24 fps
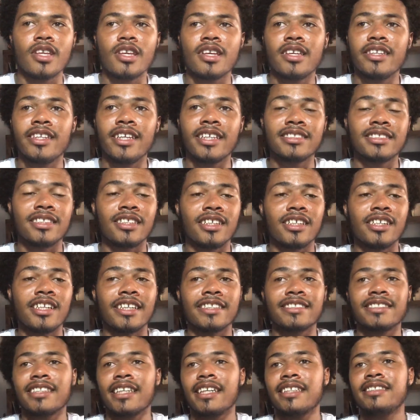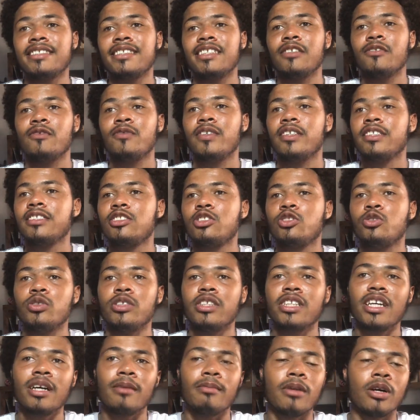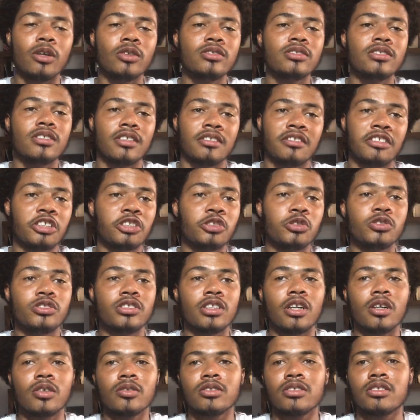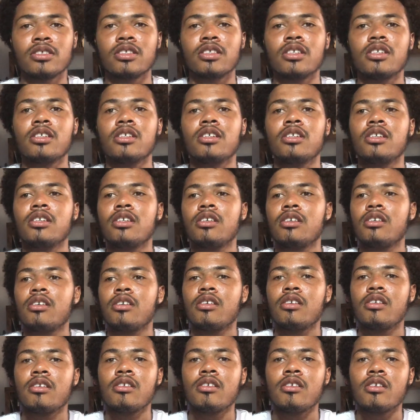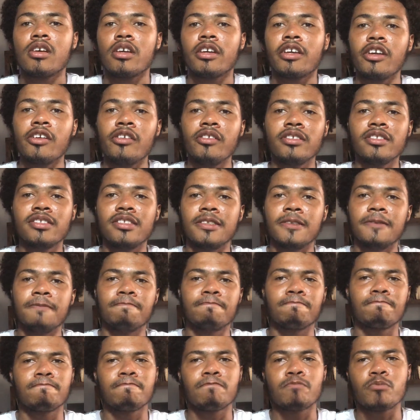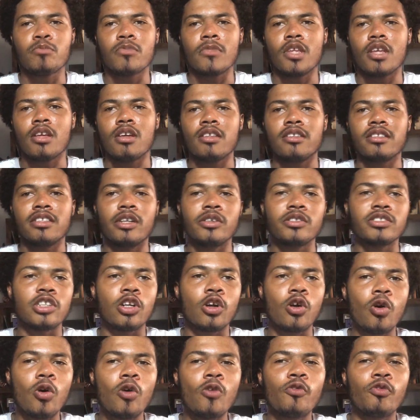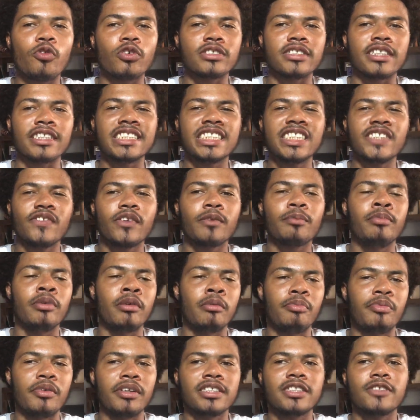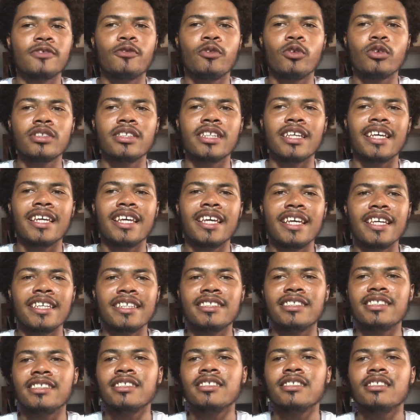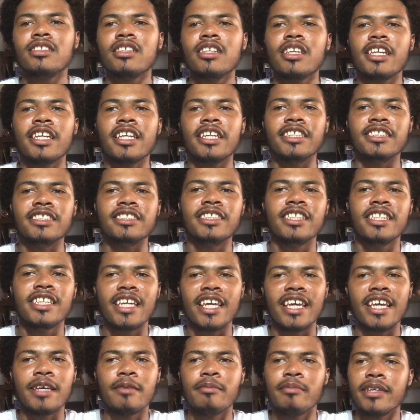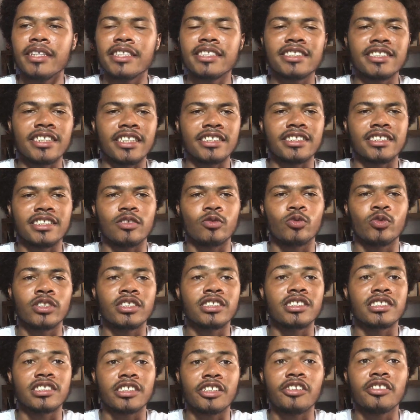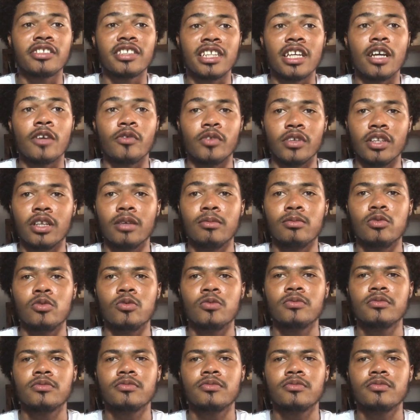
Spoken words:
That's another exciting event to hear about. Thank you, Charles. Currently, there is a call for scientific papers for the 18th GA main session, which is currently available.